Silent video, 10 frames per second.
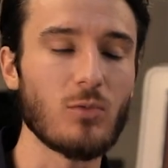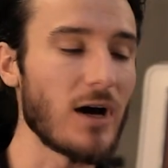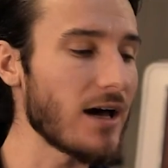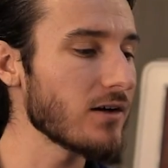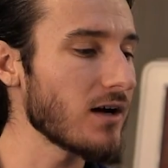
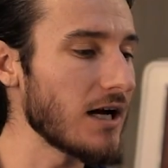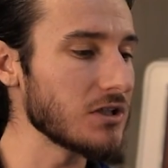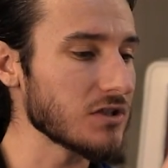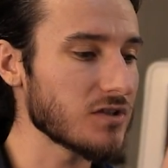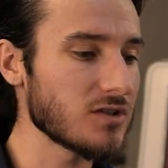Rather, I
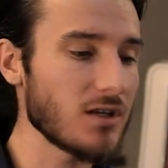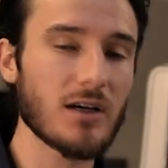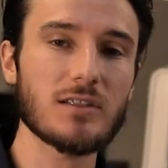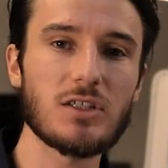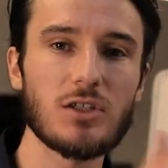just
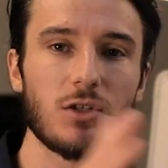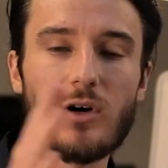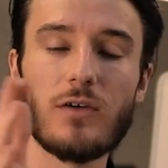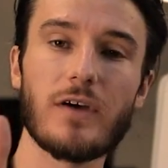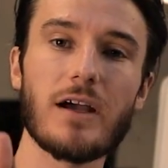stuck to
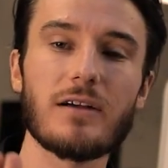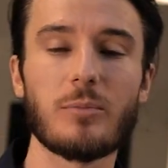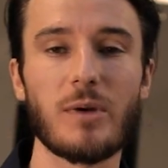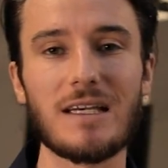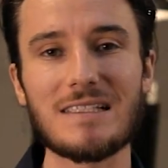a very
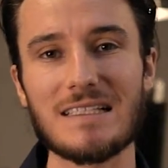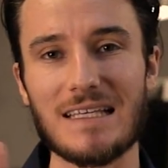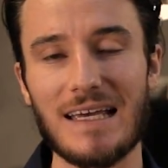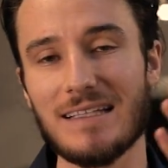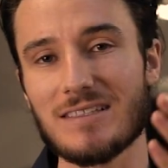
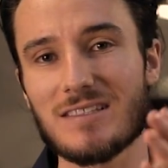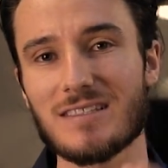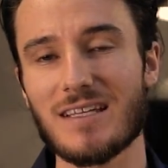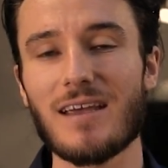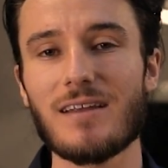basic and
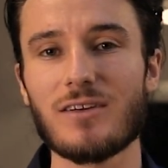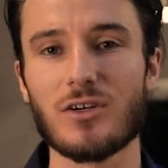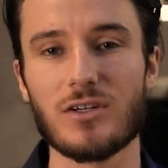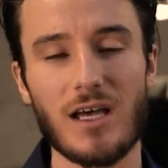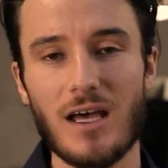
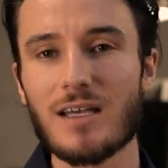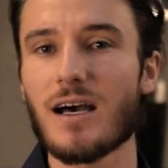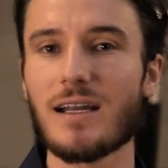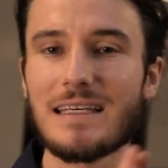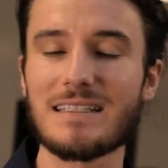standard
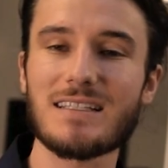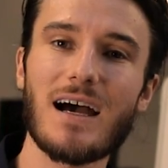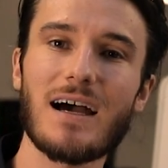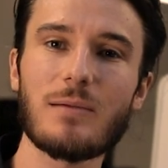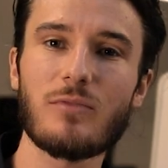cutting
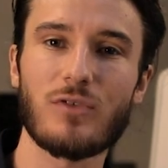time